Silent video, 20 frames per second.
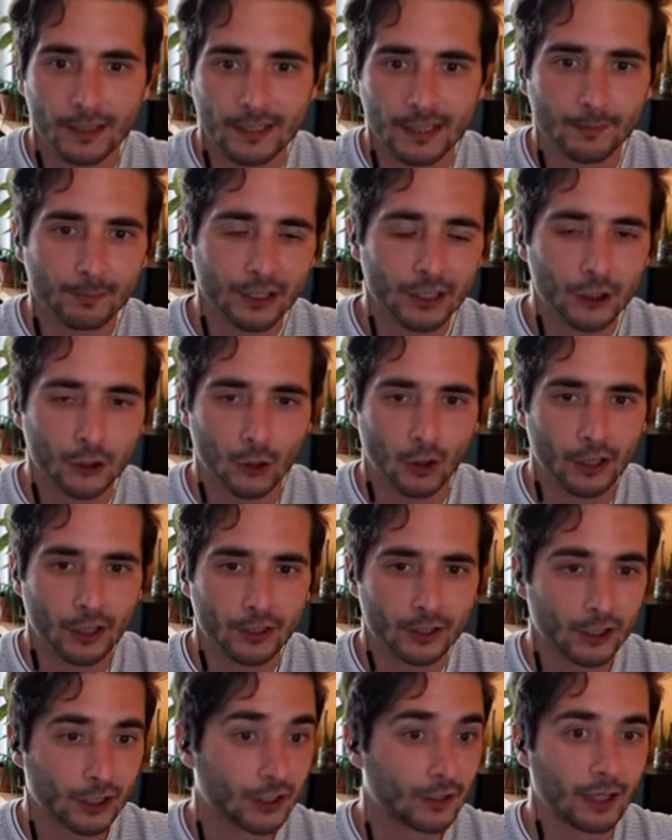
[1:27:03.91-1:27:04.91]
simply join
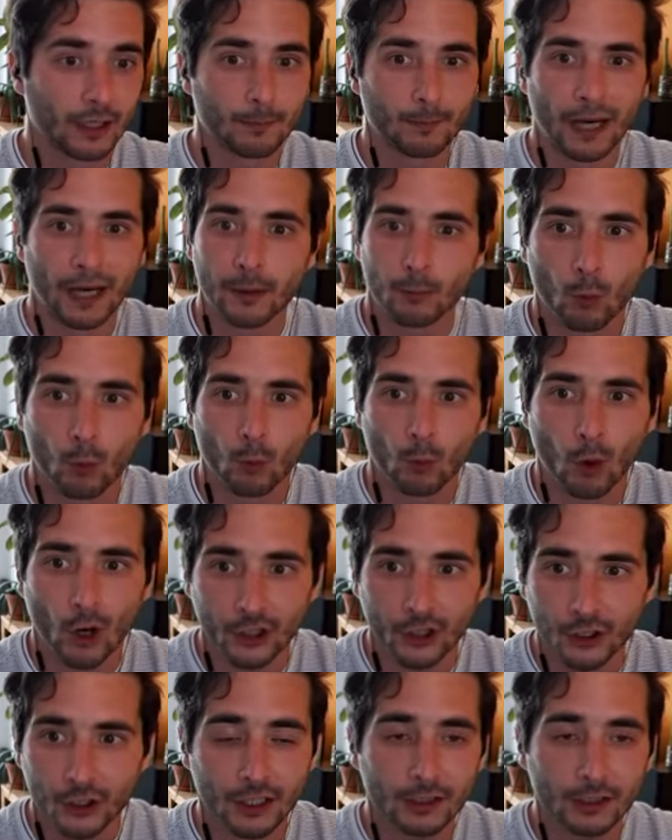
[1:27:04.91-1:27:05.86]
just by watching